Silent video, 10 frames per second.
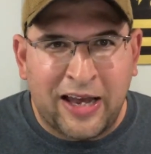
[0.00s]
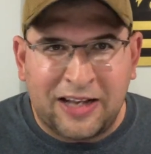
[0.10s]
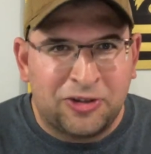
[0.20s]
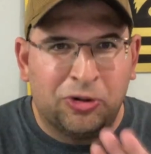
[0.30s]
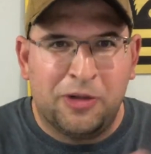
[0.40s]
I
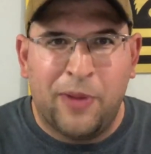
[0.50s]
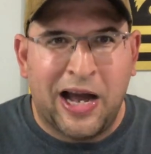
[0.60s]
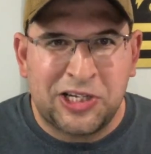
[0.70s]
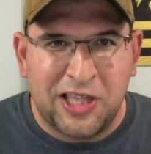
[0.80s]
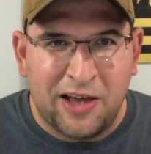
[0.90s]
totally
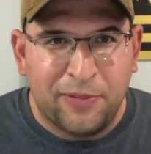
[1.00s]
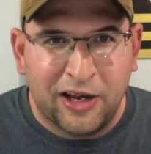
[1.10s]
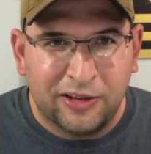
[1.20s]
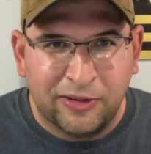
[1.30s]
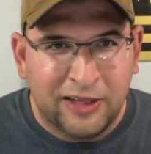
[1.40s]
botched that,
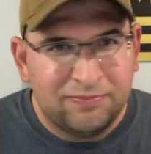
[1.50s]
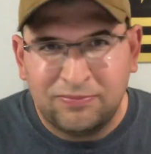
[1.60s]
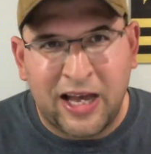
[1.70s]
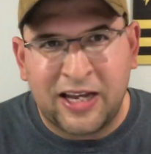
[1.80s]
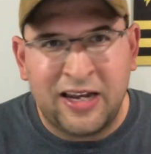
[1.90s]
by the way.
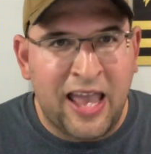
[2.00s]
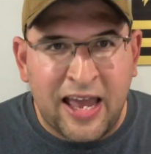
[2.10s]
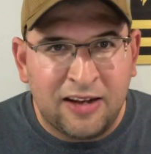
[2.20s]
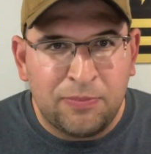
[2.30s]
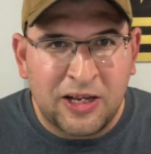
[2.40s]
Not going to
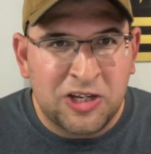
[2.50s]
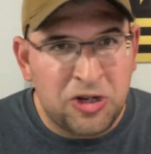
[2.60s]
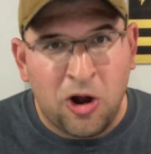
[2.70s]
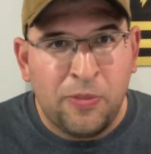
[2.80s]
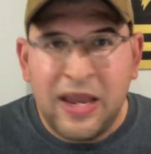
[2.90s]
edit because you
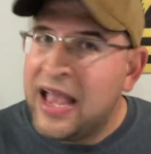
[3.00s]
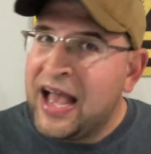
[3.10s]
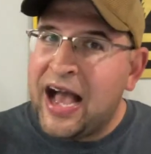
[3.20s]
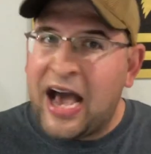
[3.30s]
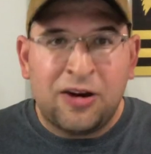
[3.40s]
know me.
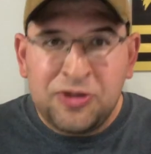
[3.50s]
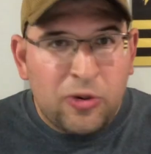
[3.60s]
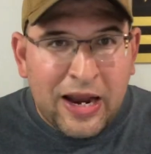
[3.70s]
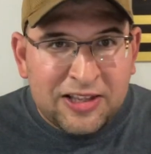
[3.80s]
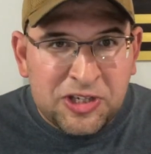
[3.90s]
I don't
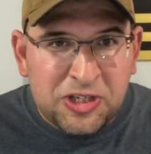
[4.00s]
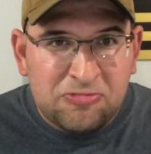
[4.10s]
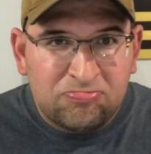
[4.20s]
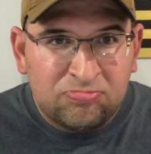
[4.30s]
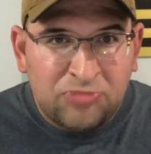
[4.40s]
do edits.
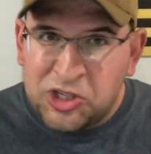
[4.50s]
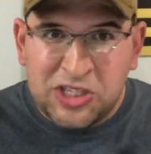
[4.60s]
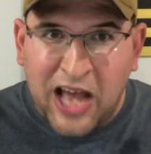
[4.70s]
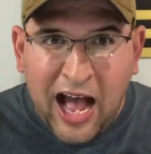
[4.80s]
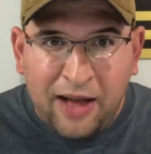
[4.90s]
This
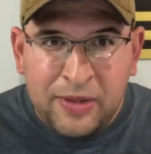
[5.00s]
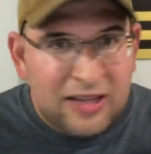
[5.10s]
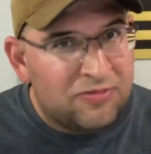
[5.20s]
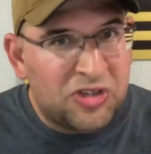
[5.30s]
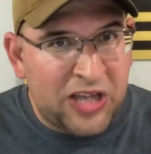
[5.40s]
is a hobby.
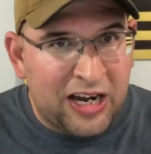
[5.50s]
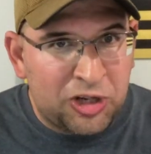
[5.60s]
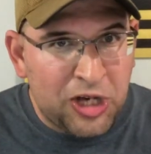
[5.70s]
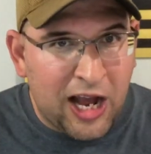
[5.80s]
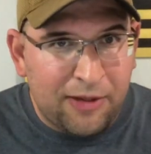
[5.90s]
It's not a
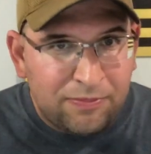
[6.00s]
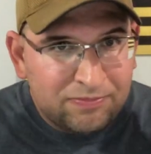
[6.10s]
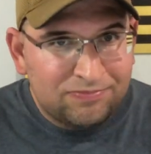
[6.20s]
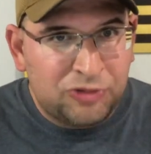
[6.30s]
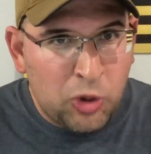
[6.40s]
job.
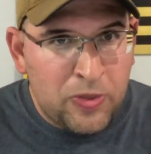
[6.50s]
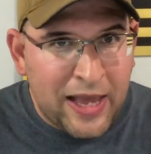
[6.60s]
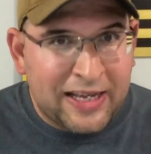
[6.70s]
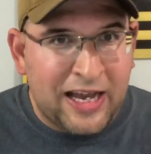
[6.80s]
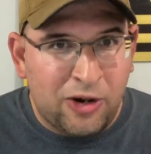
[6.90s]
Doing
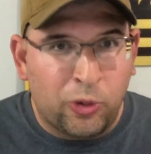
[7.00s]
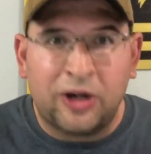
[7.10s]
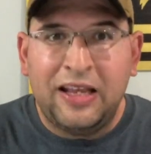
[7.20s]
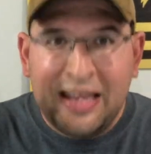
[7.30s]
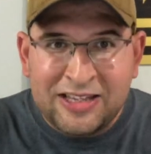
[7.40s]
that kind of
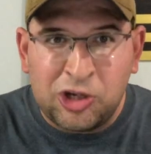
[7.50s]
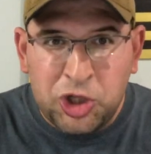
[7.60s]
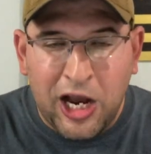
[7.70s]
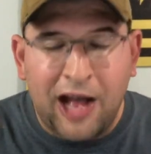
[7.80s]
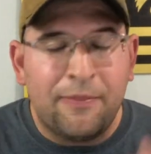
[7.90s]
work is a
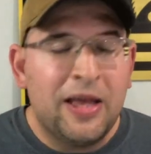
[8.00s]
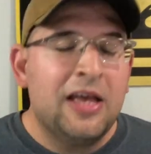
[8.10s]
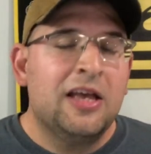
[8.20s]
job.